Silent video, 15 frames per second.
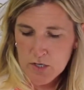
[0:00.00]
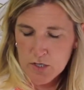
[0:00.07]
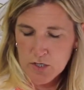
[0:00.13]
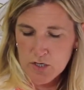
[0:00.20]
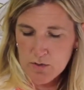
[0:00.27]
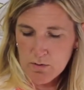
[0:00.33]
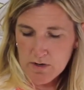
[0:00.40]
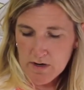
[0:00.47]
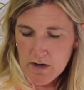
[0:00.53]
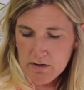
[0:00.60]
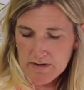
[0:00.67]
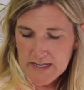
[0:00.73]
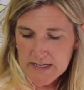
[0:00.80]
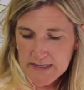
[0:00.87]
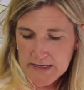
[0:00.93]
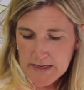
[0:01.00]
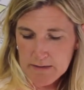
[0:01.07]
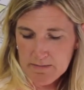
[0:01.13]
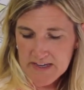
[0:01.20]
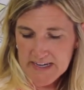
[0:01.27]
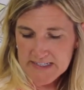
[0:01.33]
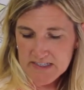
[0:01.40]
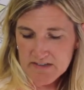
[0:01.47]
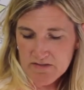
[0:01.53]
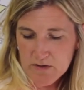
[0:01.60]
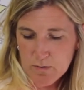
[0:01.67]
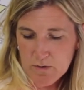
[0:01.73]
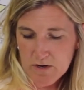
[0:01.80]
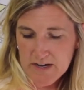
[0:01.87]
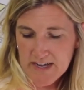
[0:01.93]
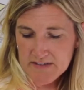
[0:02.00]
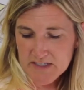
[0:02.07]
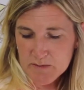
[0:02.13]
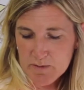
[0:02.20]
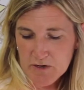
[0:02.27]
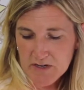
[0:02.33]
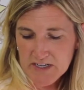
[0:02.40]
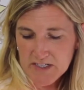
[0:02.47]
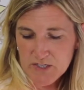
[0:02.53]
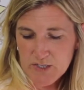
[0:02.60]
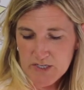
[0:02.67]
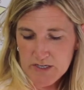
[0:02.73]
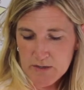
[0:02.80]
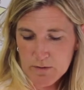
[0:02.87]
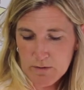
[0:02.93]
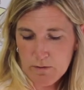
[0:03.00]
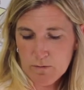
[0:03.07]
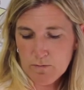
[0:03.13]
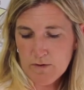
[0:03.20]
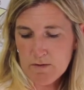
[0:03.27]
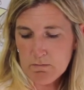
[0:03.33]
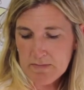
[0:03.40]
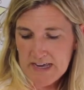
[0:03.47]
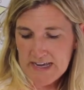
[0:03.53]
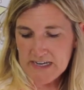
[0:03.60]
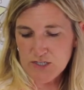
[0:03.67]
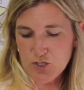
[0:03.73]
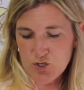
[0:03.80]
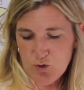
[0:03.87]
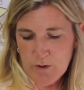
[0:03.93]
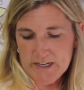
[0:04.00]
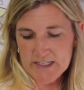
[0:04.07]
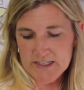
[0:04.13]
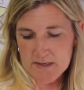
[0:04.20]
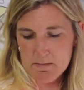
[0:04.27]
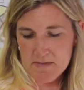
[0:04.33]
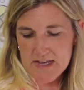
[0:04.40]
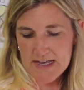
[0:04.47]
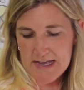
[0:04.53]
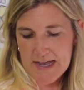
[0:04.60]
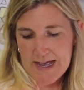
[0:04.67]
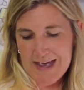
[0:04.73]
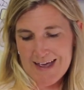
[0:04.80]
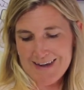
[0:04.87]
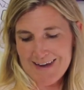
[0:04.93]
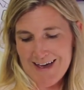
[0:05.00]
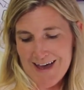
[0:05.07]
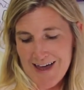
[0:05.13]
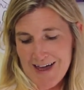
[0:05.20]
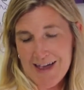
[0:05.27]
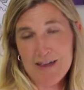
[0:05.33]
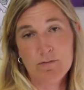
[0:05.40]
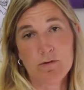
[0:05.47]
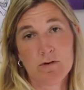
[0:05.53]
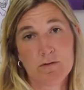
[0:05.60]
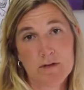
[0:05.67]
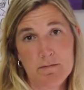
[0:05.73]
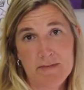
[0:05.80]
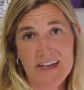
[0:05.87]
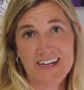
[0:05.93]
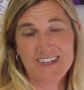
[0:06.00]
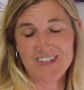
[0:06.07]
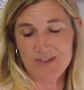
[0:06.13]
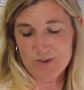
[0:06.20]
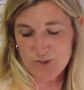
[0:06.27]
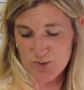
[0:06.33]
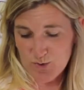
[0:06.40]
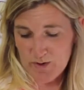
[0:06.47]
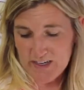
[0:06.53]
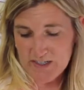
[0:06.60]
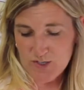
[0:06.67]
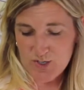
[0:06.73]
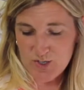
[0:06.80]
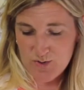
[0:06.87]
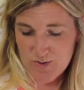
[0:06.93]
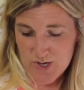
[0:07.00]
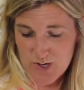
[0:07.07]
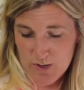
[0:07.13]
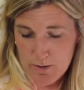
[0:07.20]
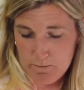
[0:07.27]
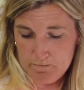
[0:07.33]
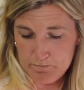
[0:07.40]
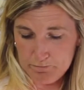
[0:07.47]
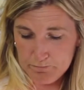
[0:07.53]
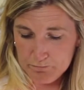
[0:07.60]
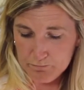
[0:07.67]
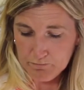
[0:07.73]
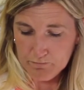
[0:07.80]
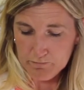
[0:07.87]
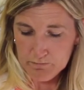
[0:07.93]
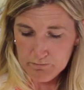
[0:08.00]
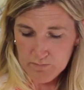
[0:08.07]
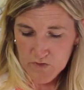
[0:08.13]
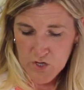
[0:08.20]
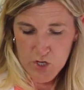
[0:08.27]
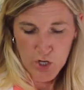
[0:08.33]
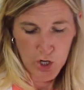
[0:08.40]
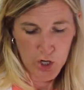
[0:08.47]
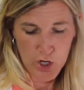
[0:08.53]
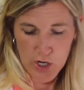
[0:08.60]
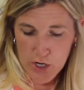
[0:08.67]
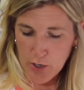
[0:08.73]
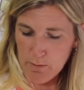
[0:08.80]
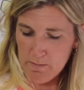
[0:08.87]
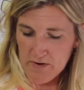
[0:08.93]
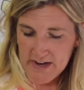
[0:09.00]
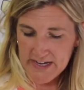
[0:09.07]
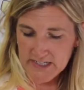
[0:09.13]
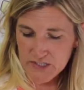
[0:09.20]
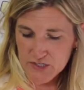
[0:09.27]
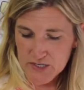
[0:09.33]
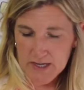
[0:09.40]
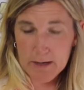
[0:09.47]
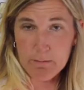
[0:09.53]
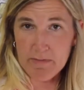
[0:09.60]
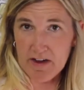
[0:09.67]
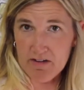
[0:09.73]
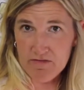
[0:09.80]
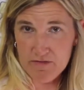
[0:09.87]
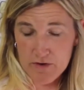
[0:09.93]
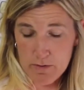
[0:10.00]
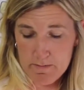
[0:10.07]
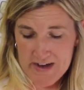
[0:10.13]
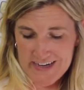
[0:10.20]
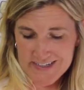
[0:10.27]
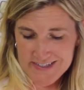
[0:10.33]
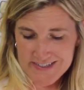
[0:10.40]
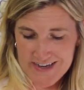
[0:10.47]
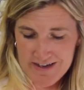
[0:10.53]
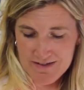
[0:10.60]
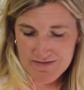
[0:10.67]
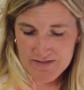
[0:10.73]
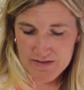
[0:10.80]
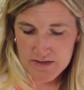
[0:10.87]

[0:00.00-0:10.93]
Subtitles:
You are already clean because of the word I have spoken to you. Remain joined to me, and I will remain joined to you. No branch can bear fruit by itself.